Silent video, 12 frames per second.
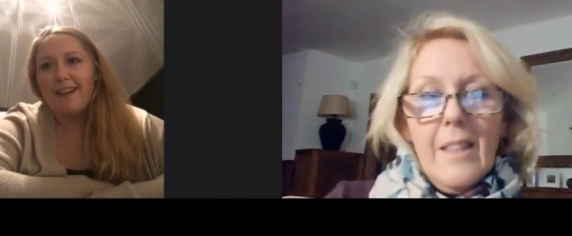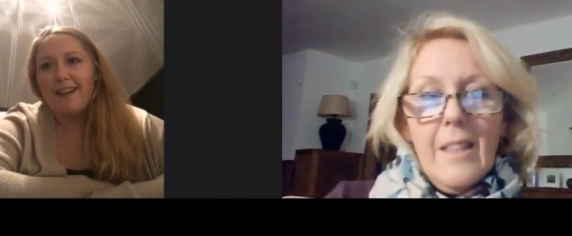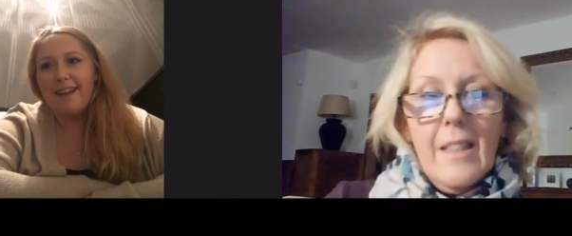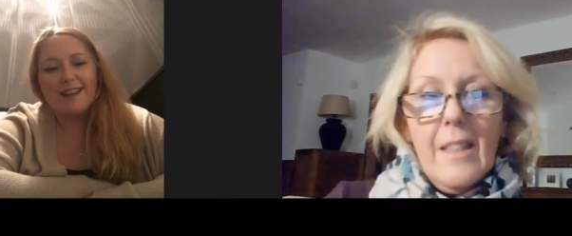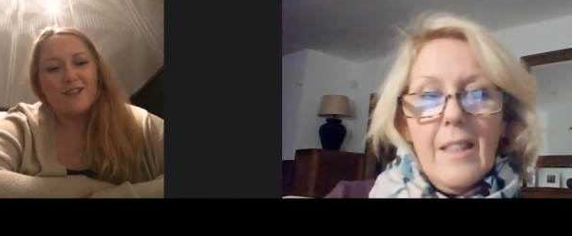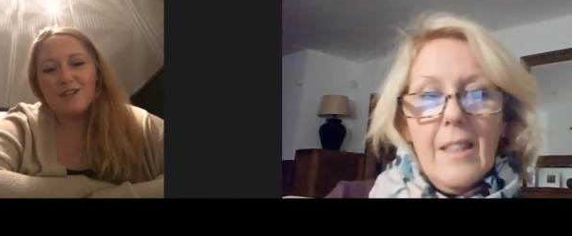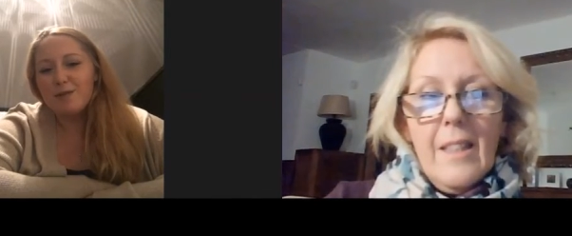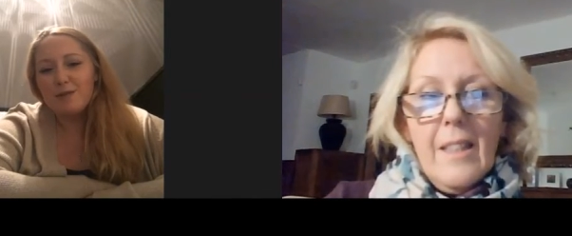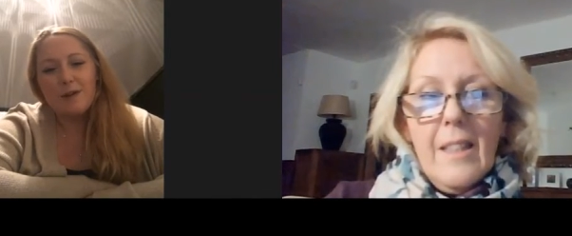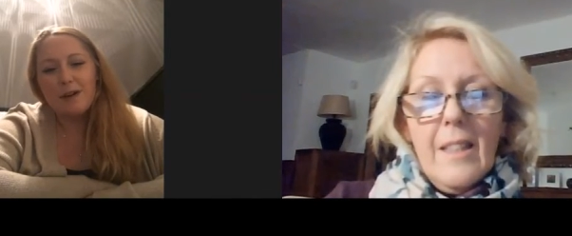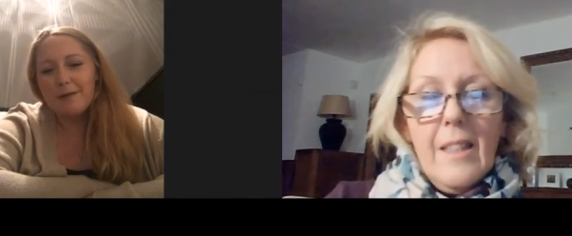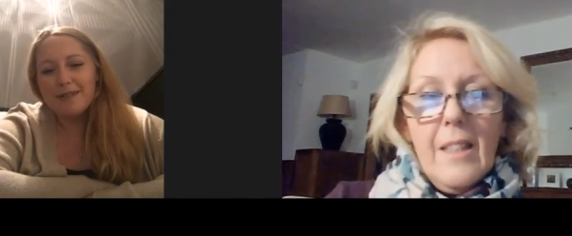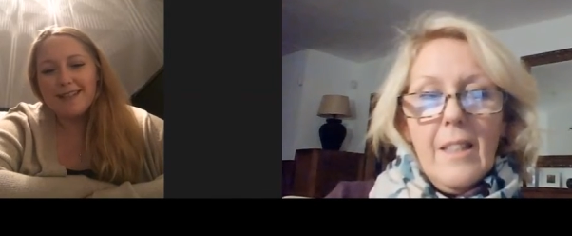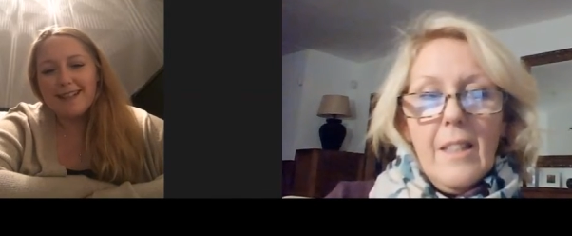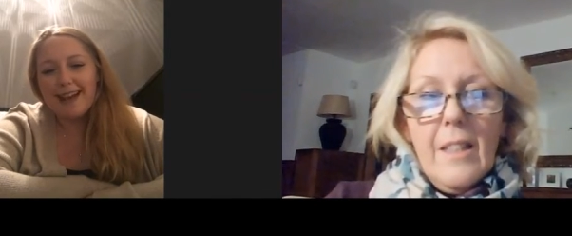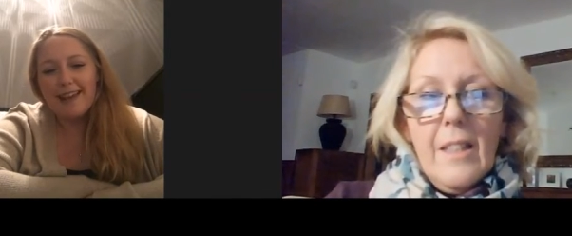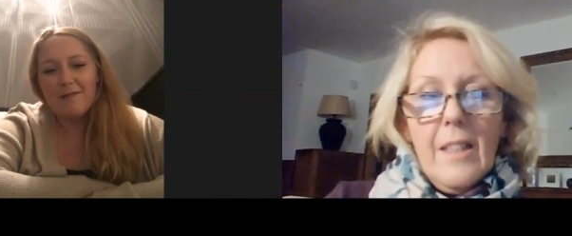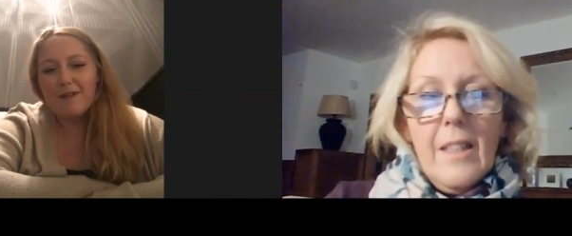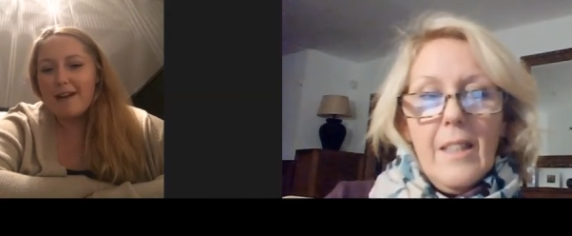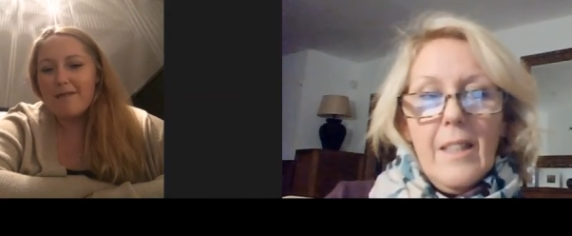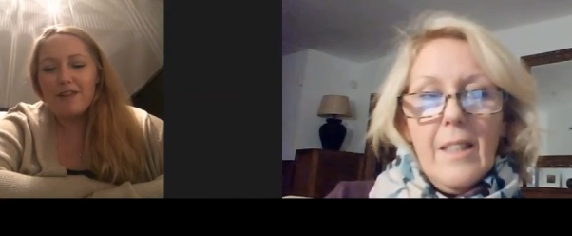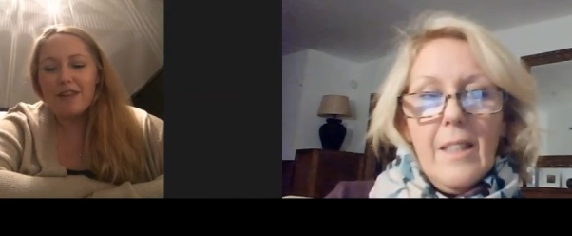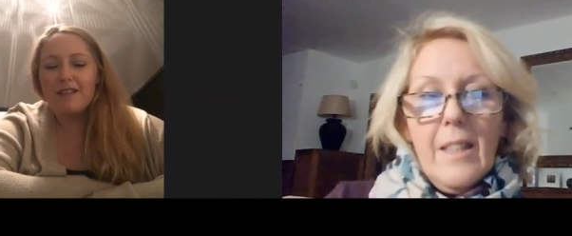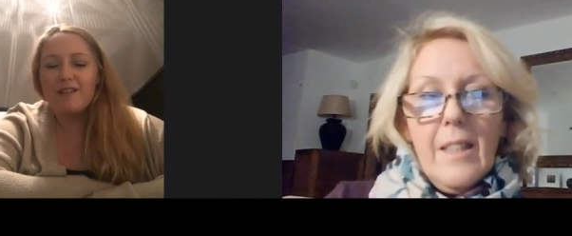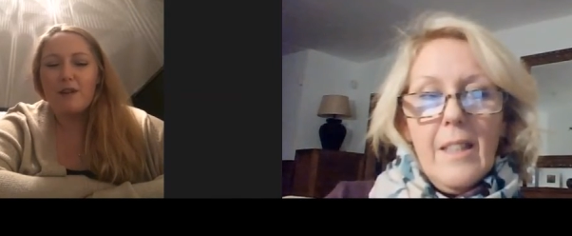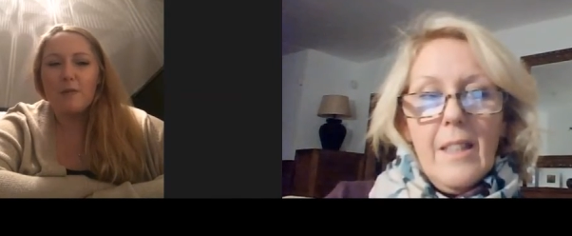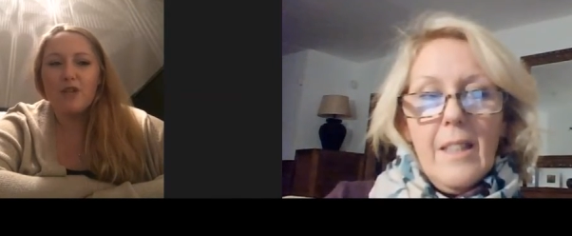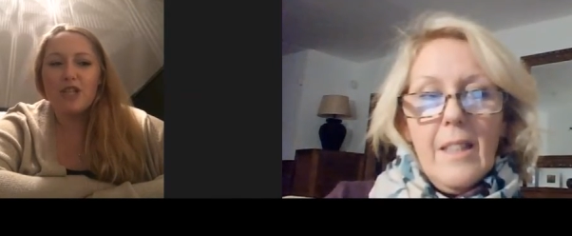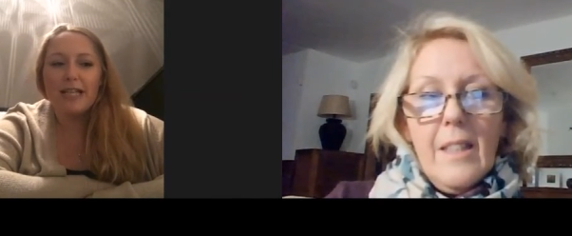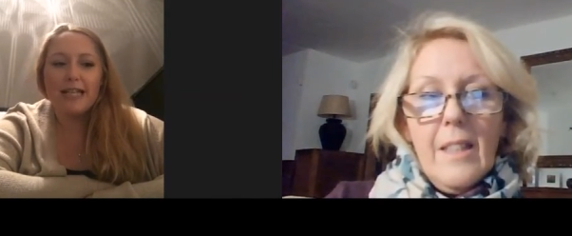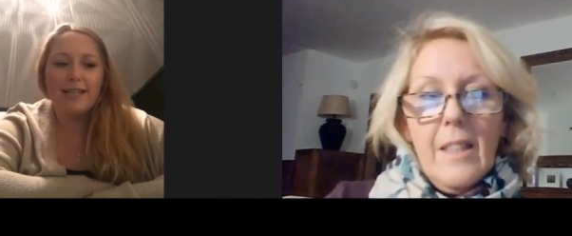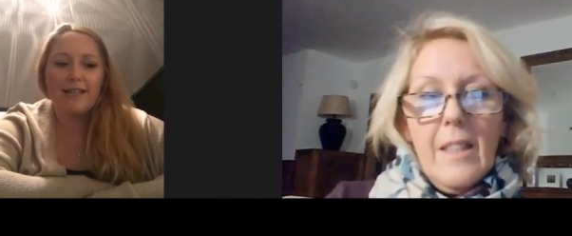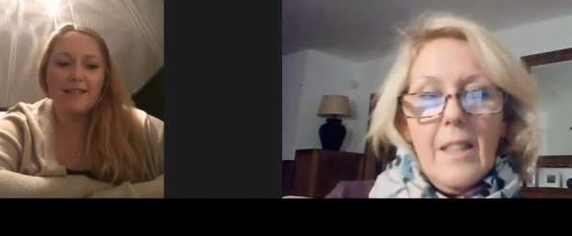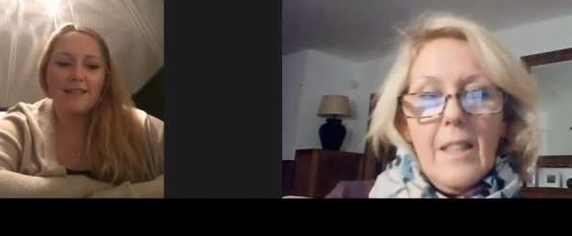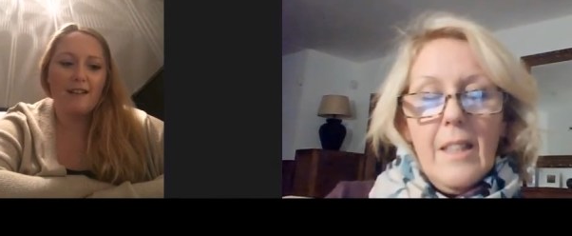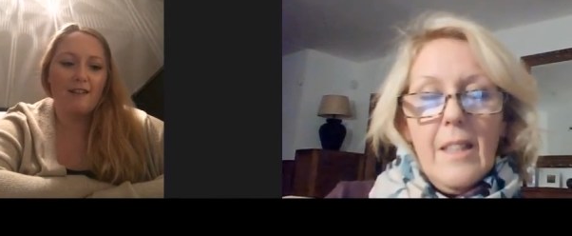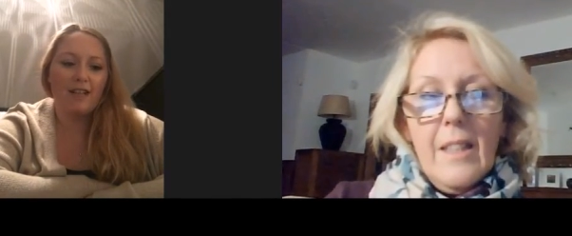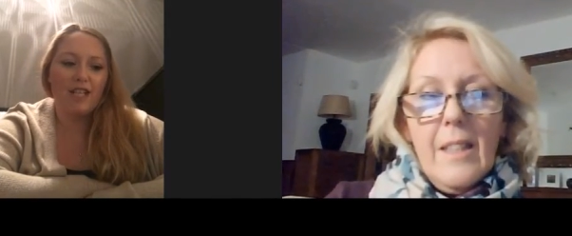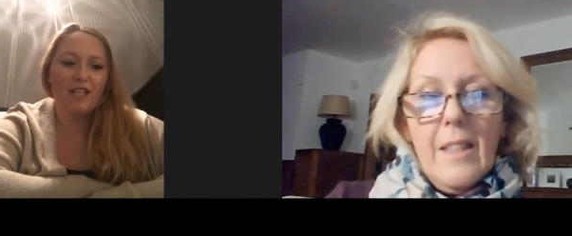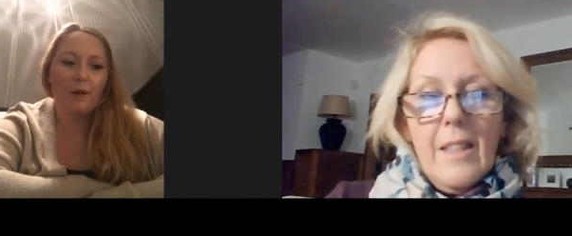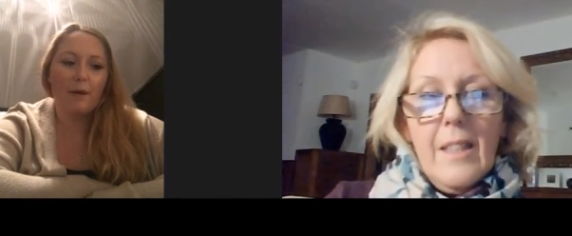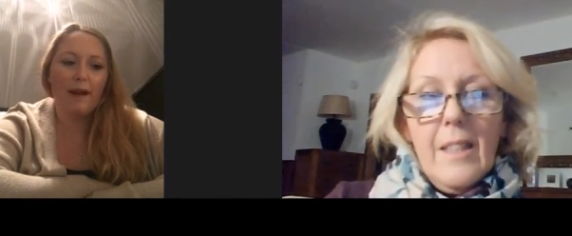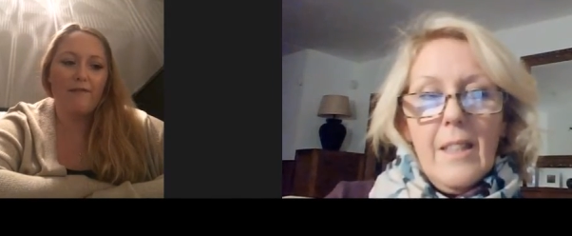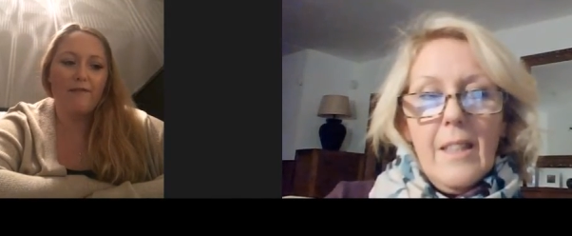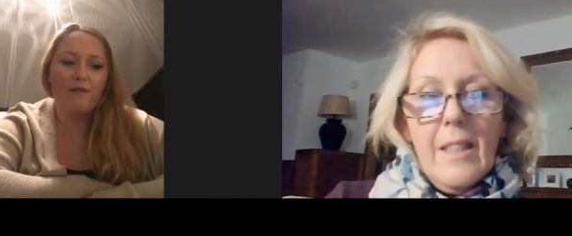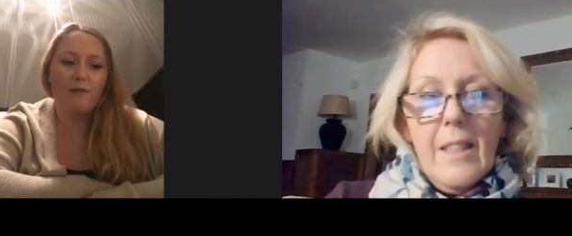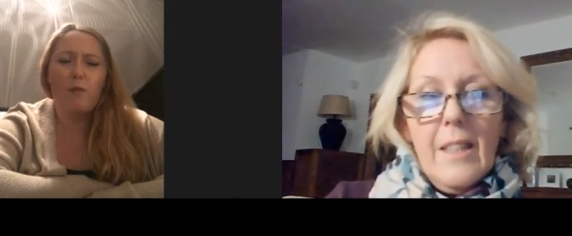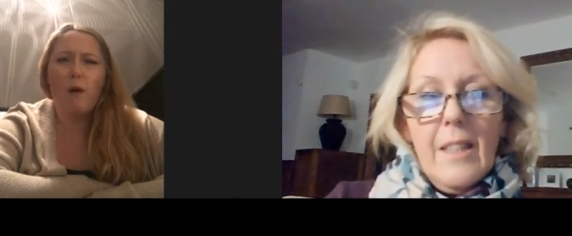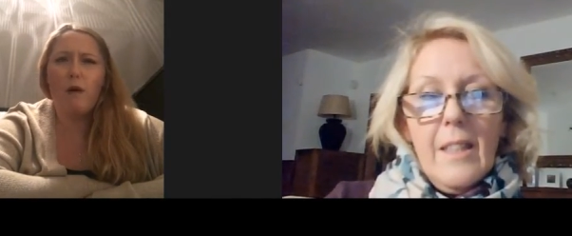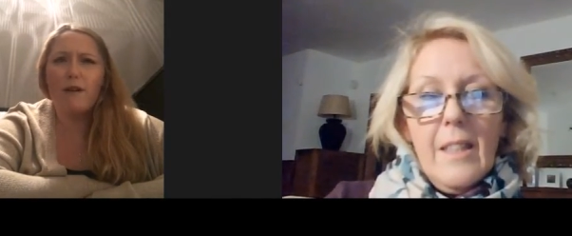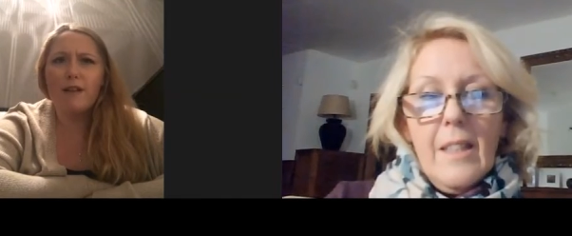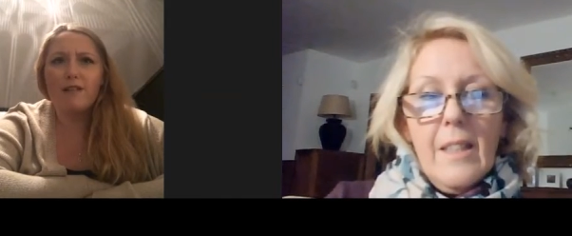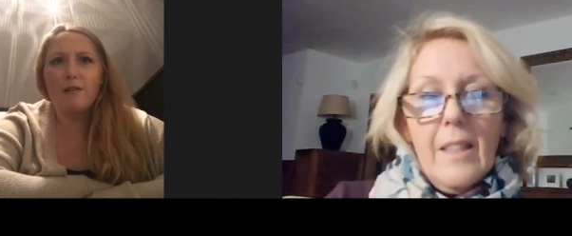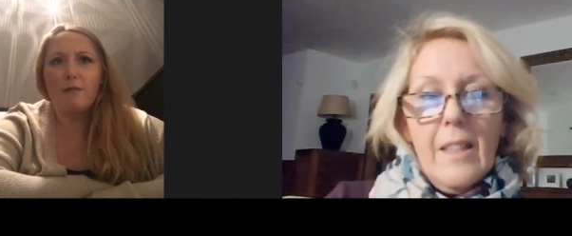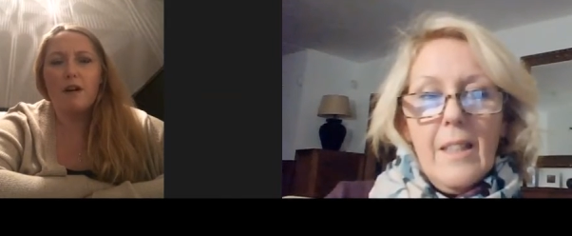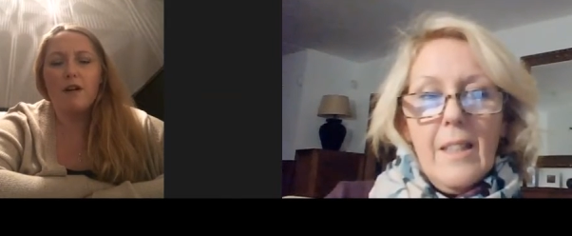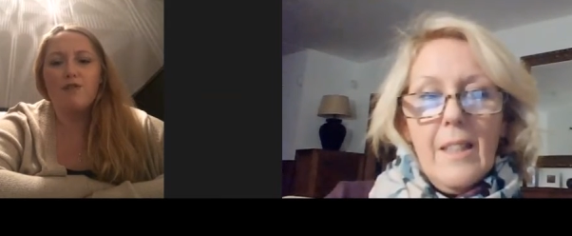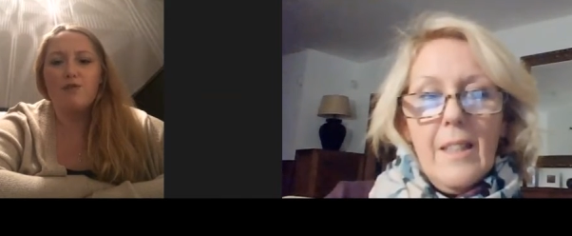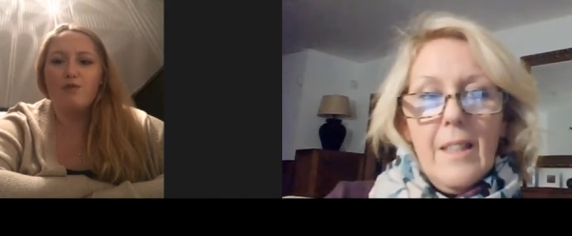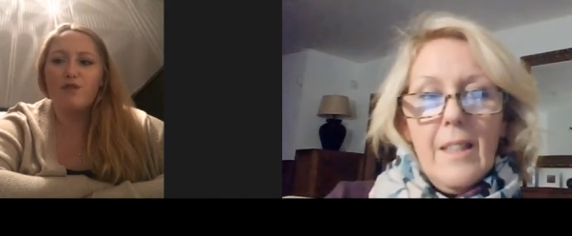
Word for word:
Speaker 1: it's just all come together and everything's so much easier and I don't have to worry so much or